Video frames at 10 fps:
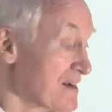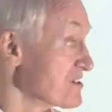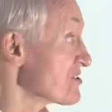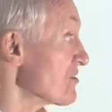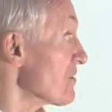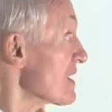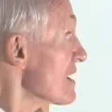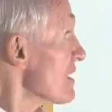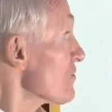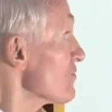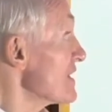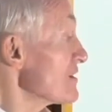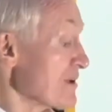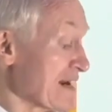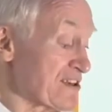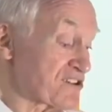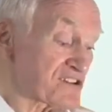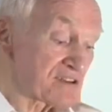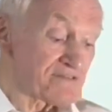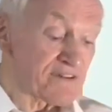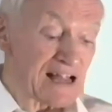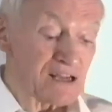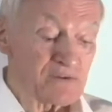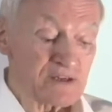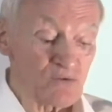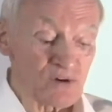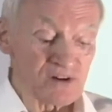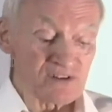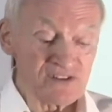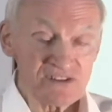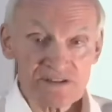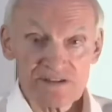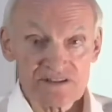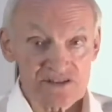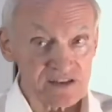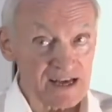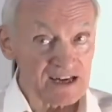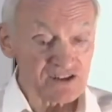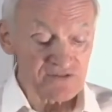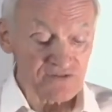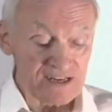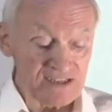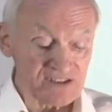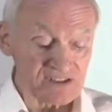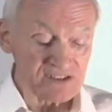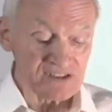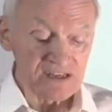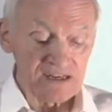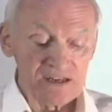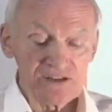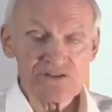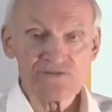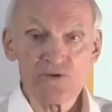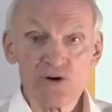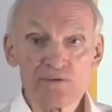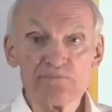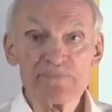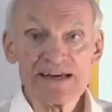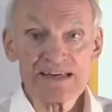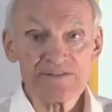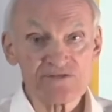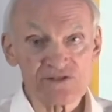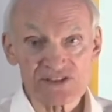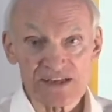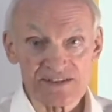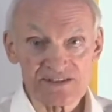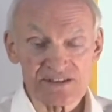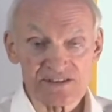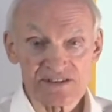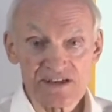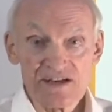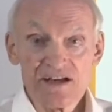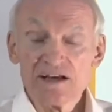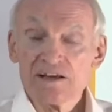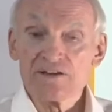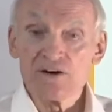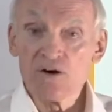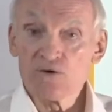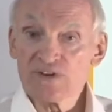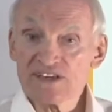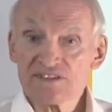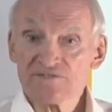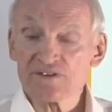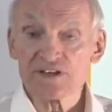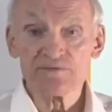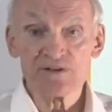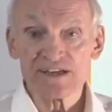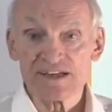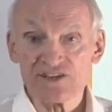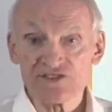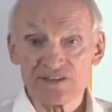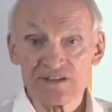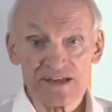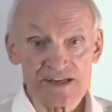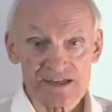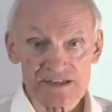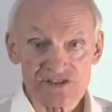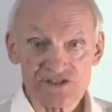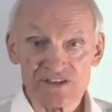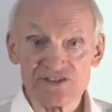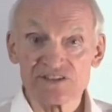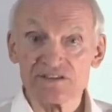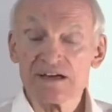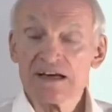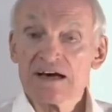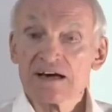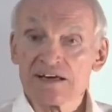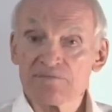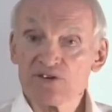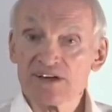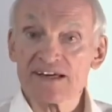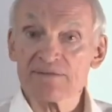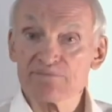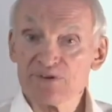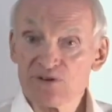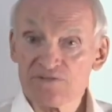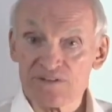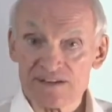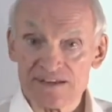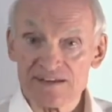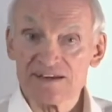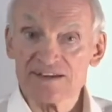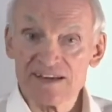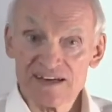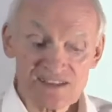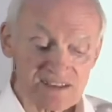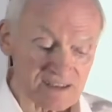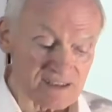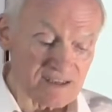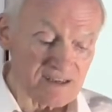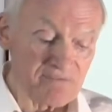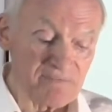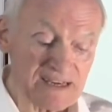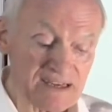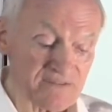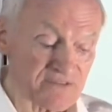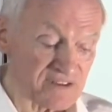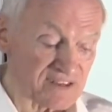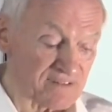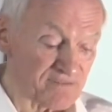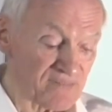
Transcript: So, Rearrange the following words slash phrases to form meaningful sentences. The whole reason for communication in English is to communicate beautifully, nicely, meaningfully.